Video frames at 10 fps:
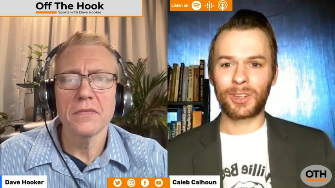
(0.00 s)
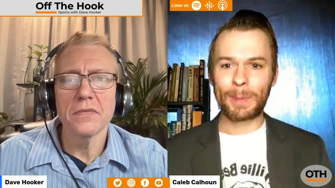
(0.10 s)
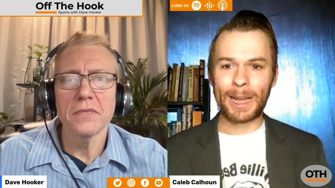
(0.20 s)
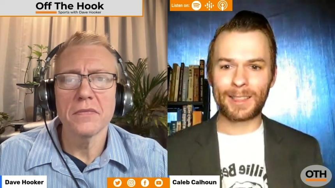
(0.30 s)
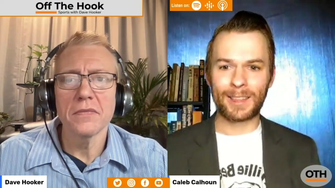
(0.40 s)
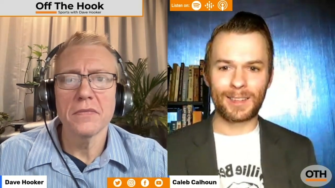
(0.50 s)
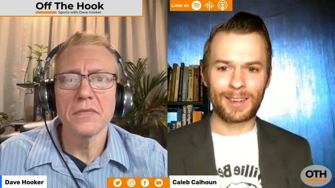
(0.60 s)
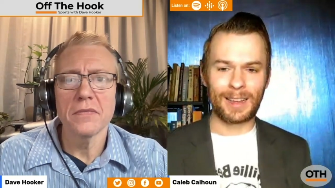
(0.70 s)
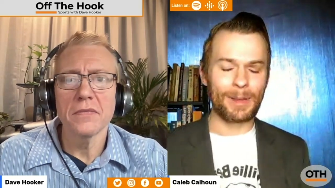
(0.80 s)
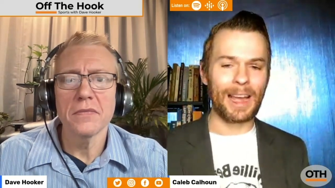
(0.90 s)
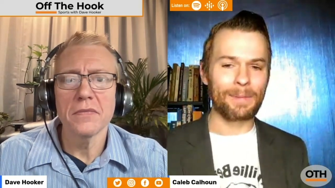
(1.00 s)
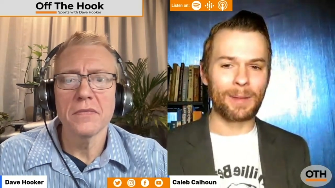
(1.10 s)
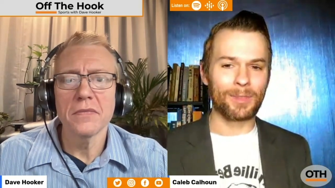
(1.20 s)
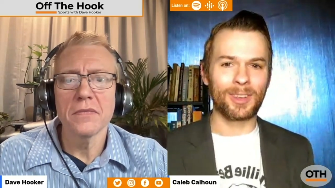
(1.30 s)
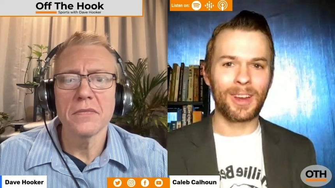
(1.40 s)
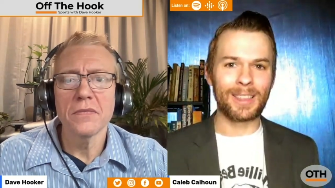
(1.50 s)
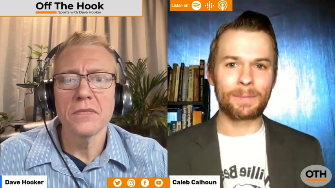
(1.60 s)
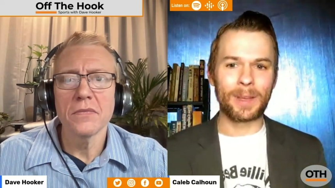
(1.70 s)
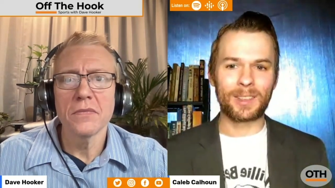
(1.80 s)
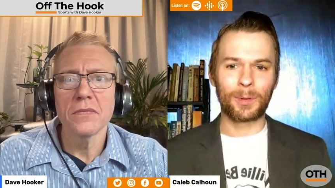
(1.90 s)
Speaker 1: talk back then? I mean, I'm, I'm sorry. I
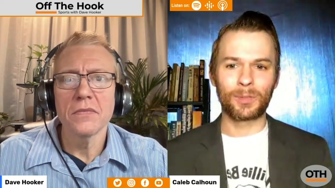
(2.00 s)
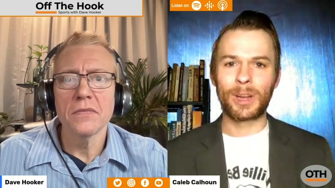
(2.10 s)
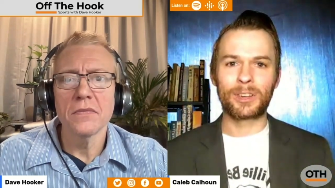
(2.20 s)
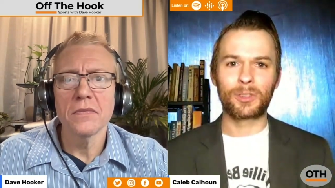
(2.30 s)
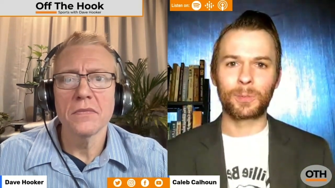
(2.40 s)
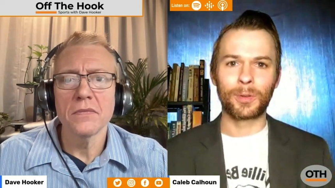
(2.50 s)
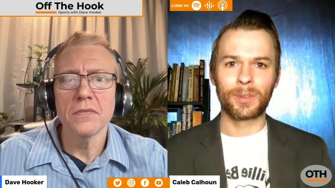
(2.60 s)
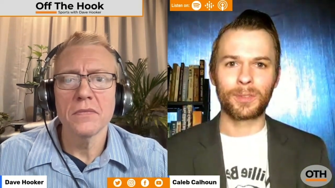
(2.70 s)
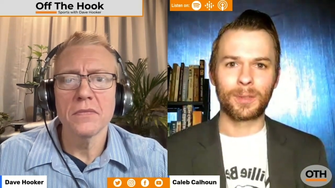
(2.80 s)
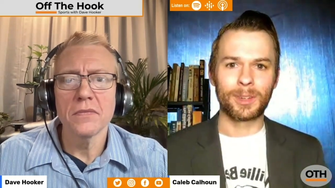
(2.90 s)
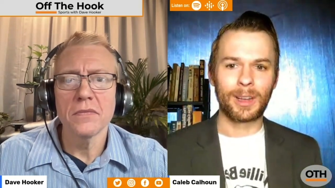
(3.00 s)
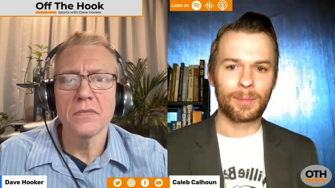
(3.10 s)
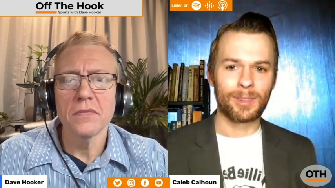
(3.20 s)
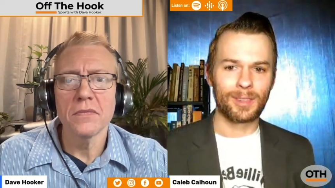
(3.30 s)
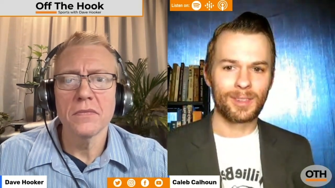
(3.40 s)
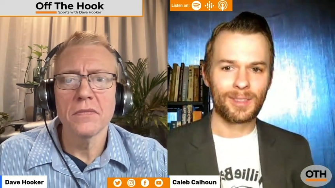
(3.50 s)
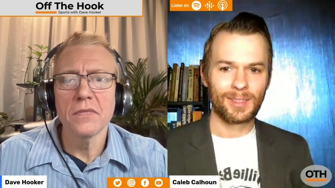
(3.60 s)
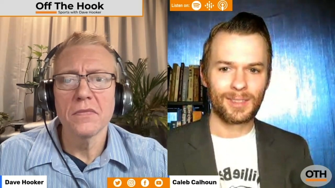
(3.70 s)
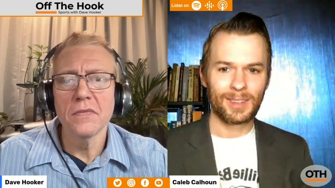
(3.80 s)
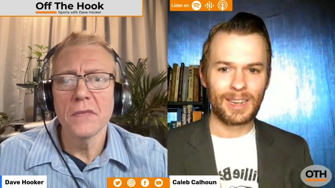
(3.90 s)
think baseball is way too purist sometimes,
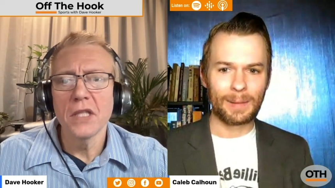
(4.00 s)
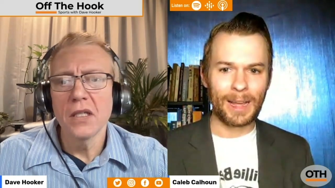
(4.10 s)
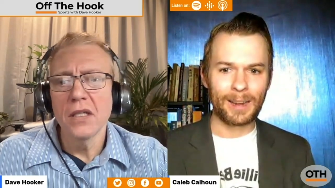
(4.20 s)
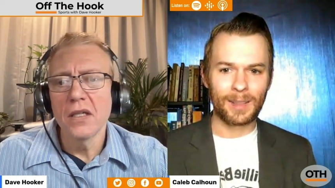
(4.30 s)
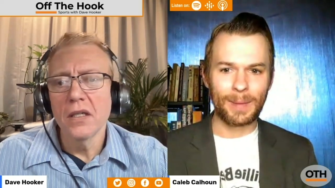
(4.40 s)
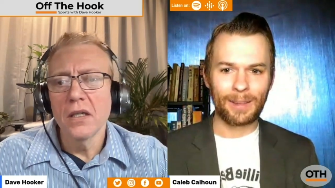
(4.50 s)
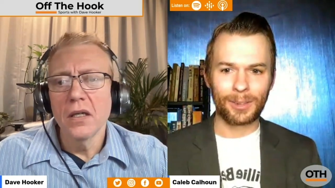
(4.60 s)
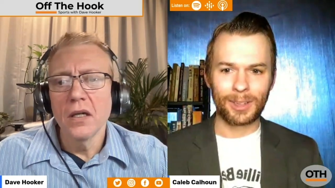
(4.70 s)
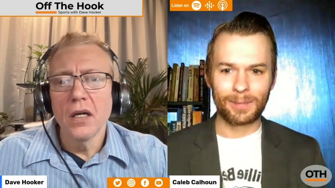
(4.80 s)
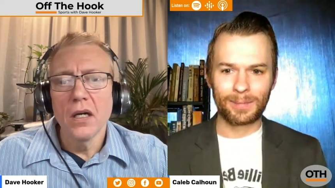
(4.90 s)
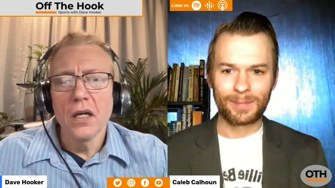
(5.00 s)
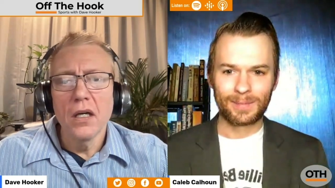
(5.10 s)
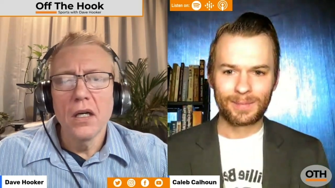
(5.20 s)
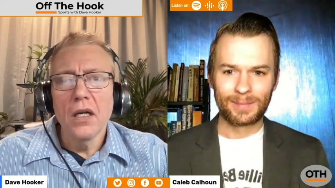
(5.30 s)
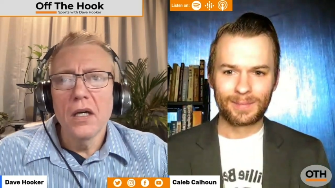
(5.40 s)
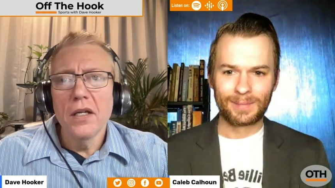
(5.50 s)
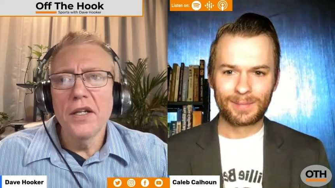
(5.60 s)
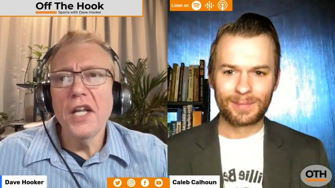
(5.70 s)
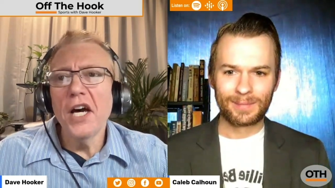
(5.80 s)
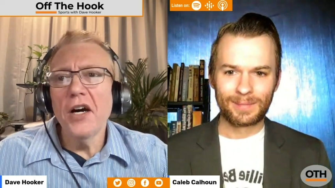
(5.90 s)
getting mad at the bat flip.
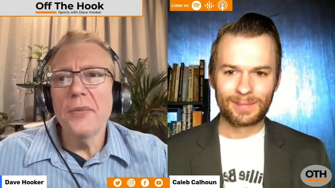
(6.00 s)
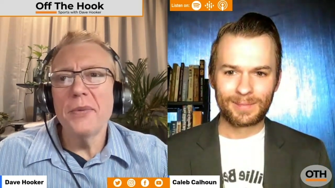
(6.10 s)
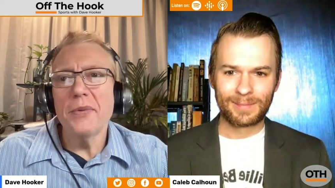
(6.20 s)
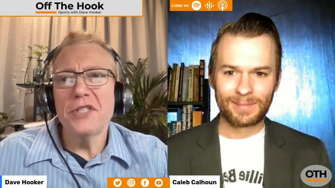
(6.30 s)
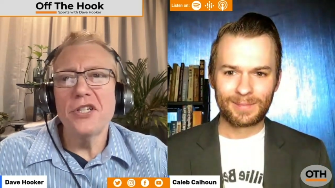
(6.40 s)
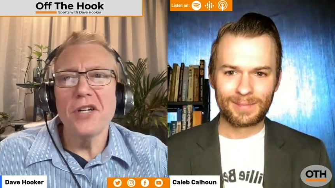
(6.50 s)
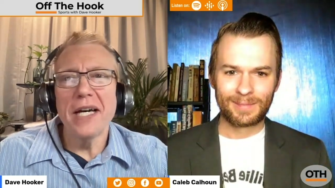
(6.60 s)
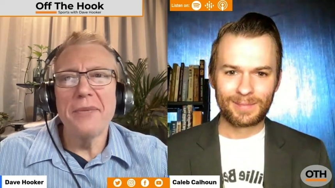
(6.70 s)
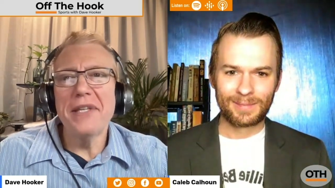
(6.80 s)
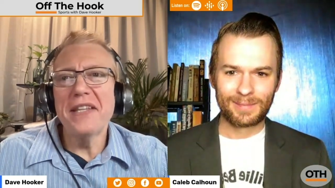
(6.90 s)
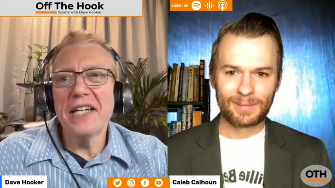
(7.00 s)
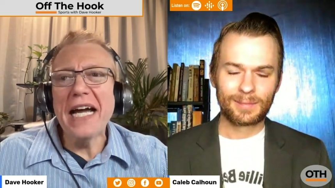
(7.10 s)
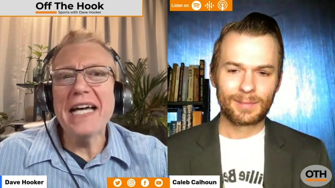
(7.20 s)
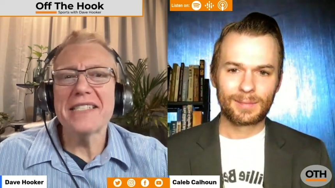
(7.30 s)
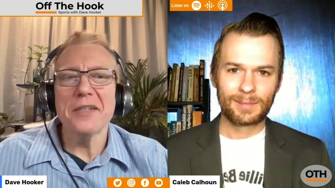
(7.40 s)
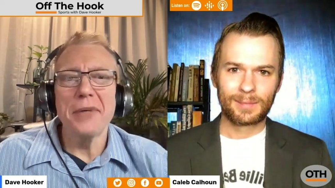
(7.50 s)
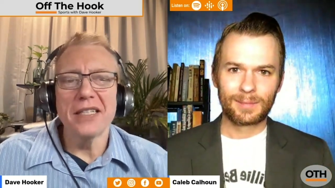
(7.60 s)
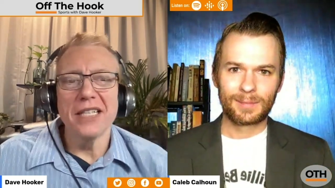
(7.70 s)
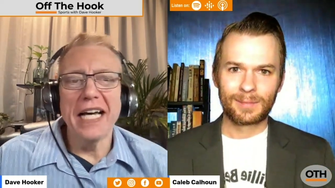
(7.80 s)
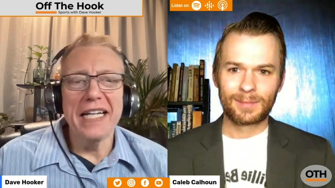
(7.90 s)
Speaker 2: No, I mean, but you, I mean, there has to be
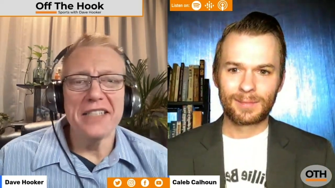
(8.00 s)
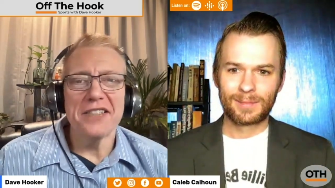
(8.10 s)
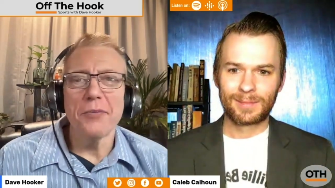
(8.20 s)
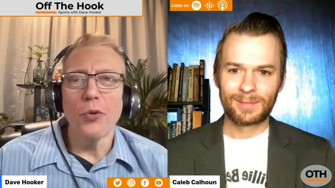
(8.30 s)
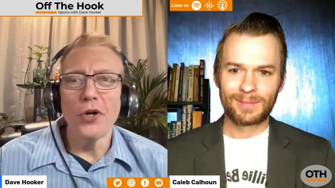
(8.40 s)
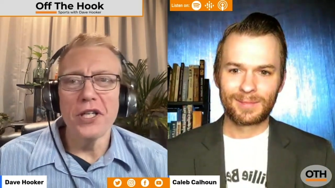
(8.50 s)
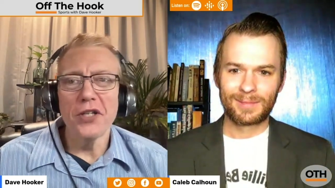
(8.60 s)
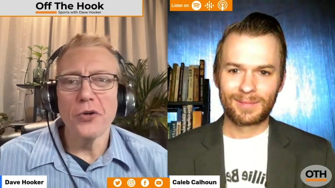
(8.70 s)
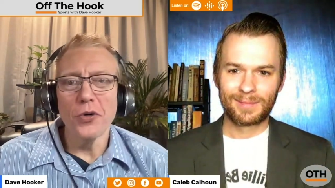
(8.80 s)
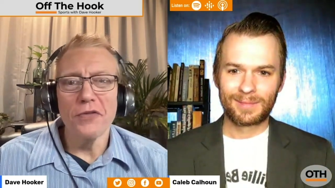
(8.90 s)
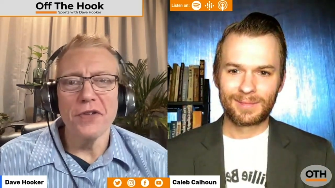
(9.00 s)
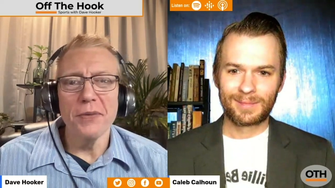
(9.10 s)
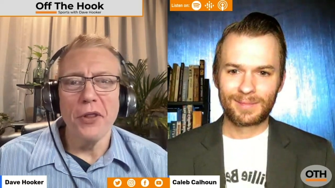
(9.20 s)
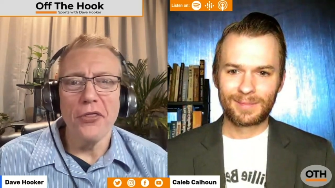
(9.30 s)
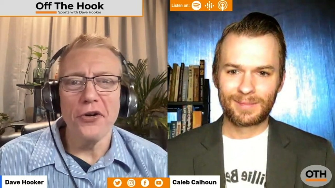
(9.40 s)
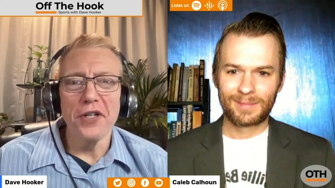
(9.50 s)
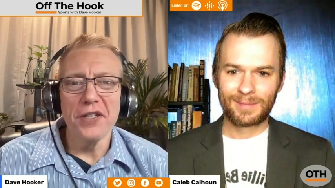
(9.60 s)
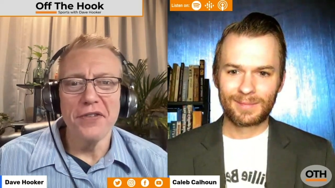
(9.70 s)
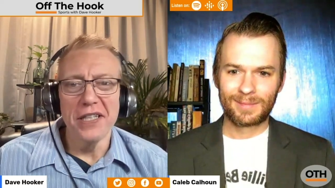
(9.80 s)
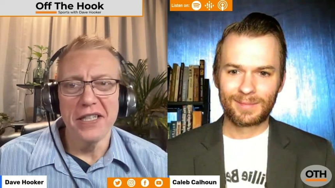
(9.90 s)
a line at some point. You don't want to flip it
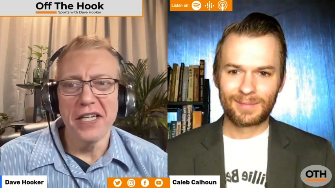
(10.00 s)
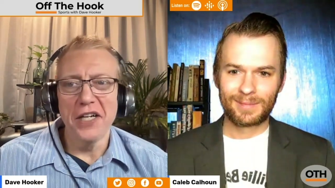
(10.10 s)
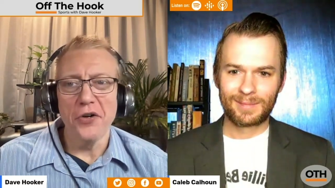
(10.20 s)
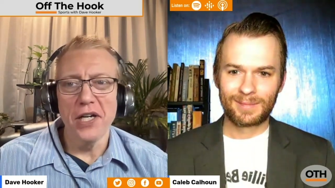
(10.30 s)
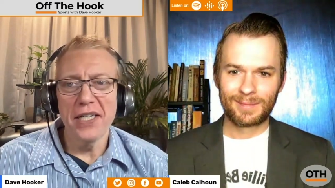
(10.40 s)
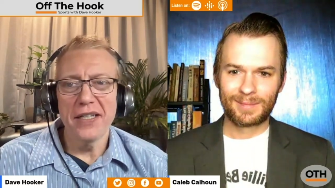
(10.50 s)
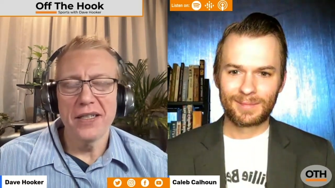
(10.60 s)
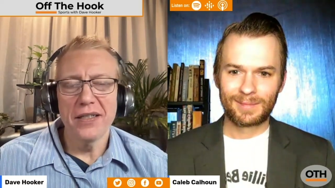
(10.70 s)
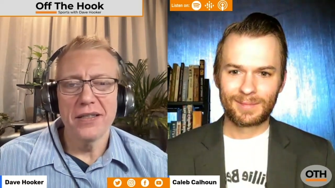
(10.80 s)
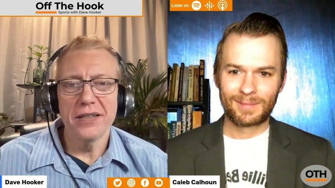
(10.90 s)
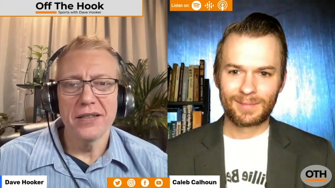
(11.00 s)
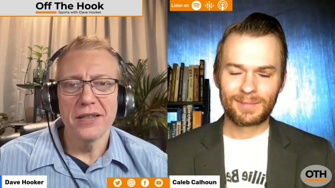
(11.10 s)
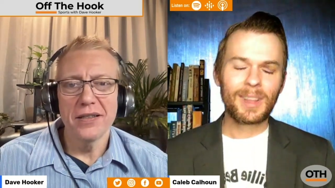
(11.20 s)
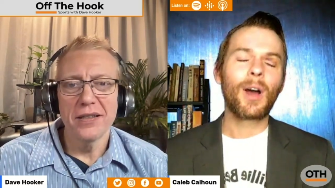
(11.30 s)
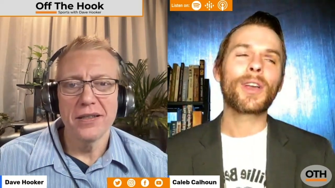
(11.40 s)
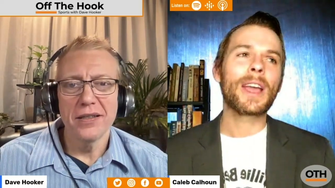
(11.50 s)
30 feet in the air, right? No,